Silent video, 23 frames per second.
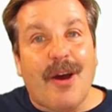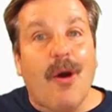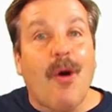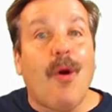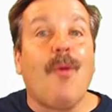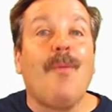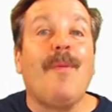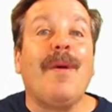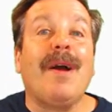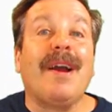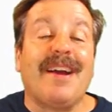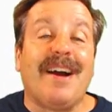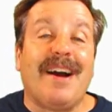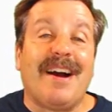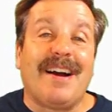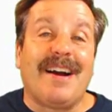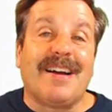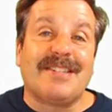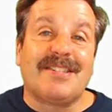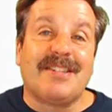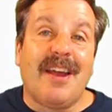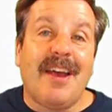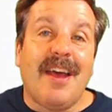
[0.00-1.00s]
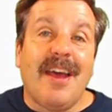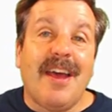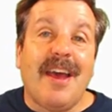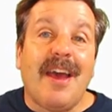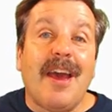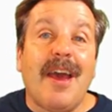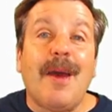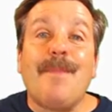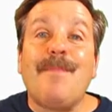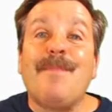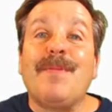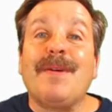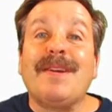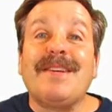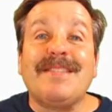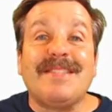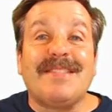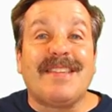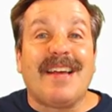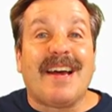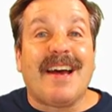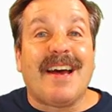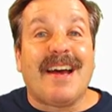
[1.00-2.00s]
Oh my gosh, epic
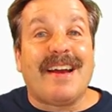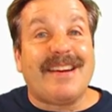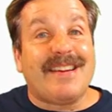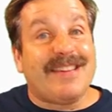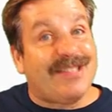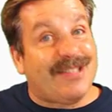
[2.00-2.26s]
design